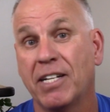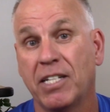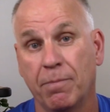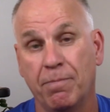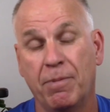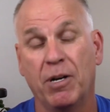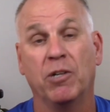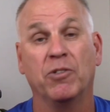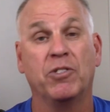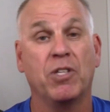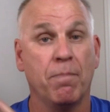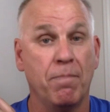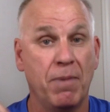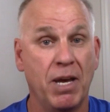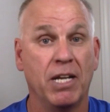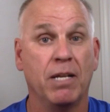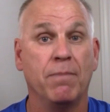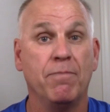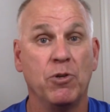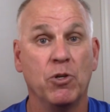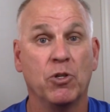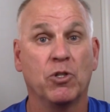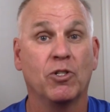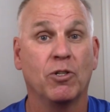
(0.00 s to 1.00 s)
about the
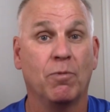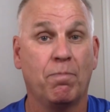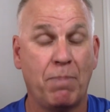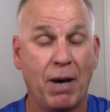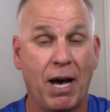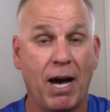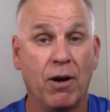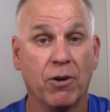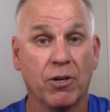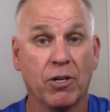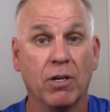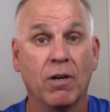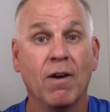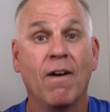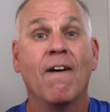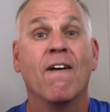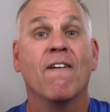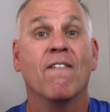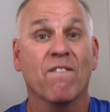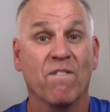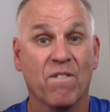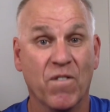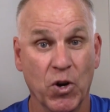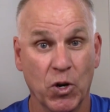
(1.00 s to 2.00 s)
Metamucil powder
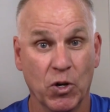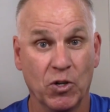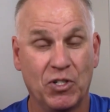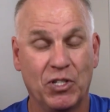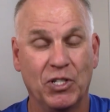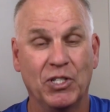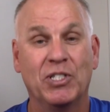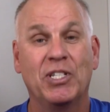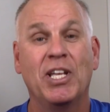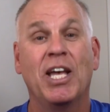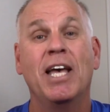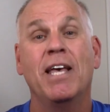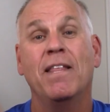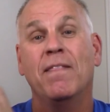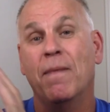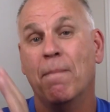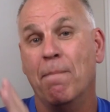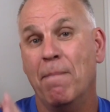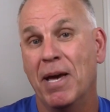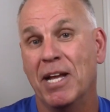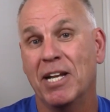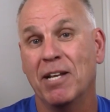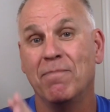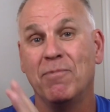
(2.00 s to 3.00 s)
versus the
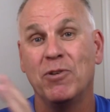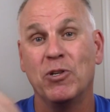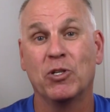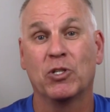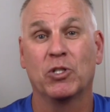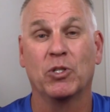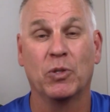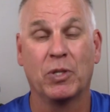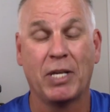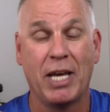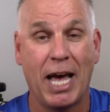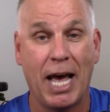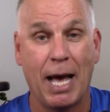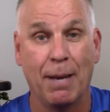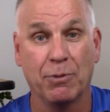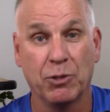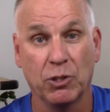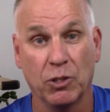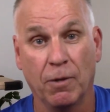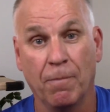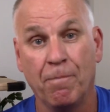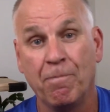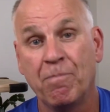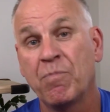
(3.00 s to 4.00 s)
Metamucil
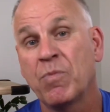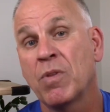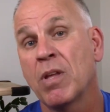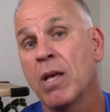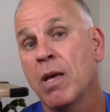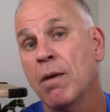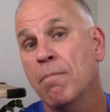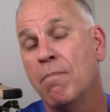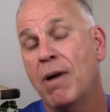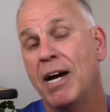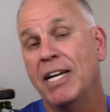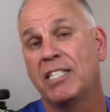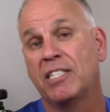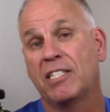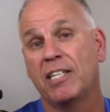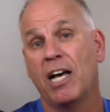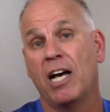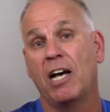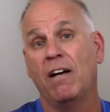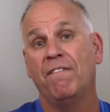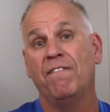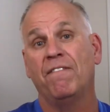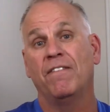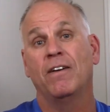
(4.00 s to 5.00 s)
capsule.
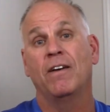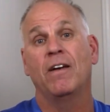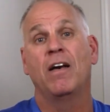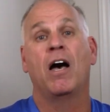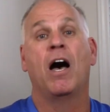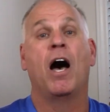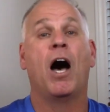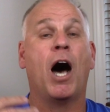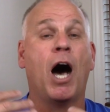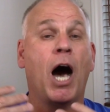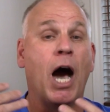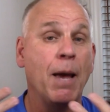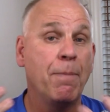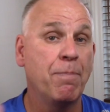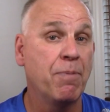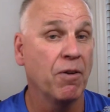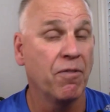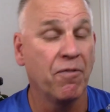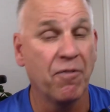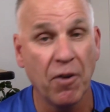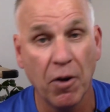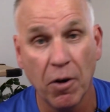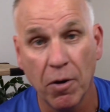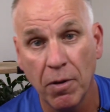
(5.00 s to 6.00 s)
Myself, I
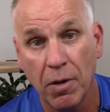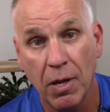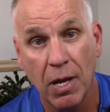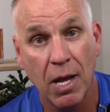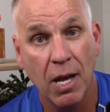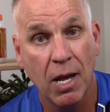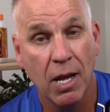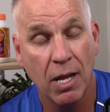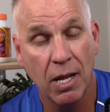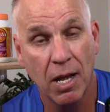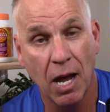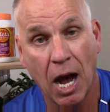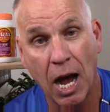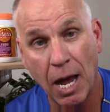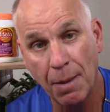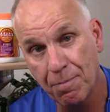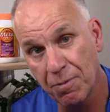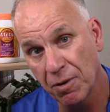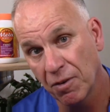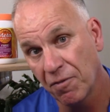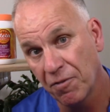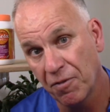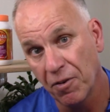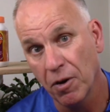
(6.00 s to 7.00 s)
prefer
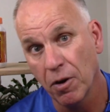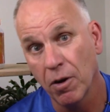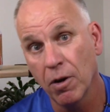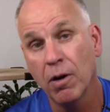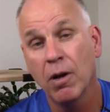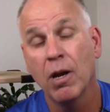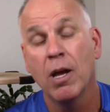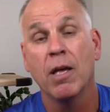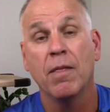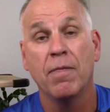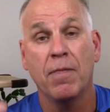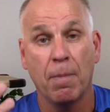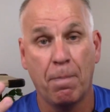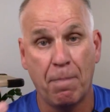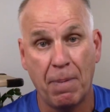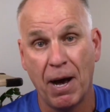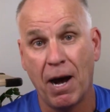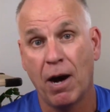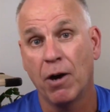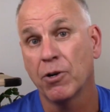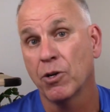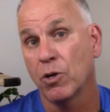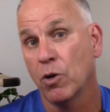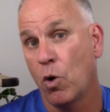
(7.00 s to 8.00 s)
the
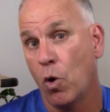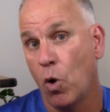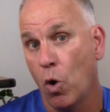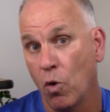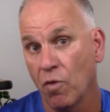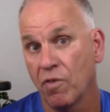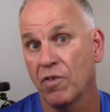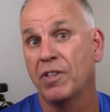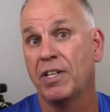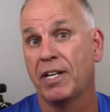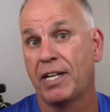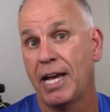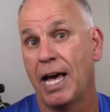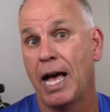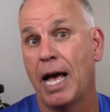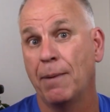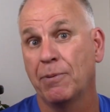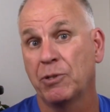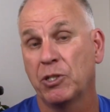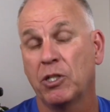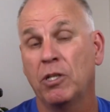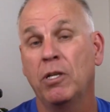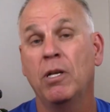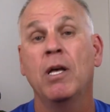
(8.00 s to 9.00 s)
powder over the
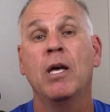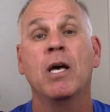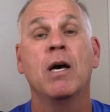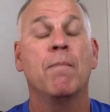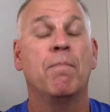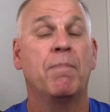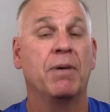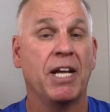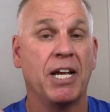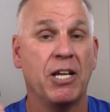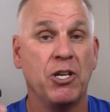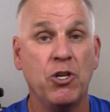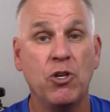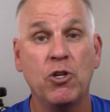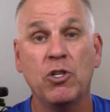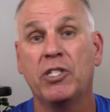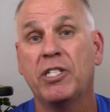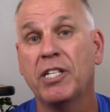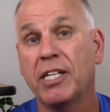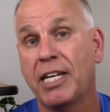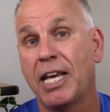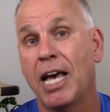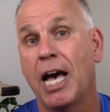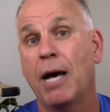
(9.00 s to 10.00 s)
capsule, but I use
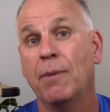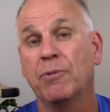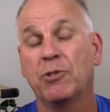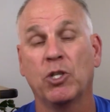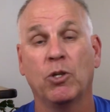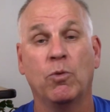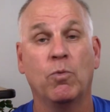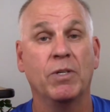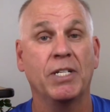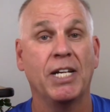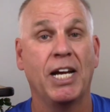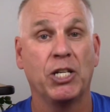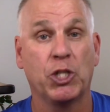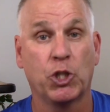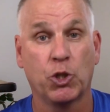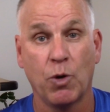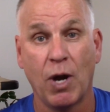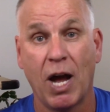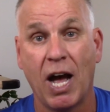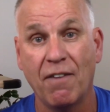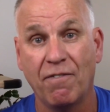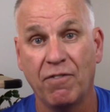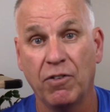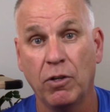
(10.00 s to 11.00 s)
the capsule when I
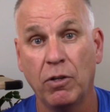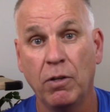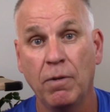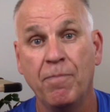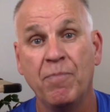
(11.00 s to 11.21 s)
travel,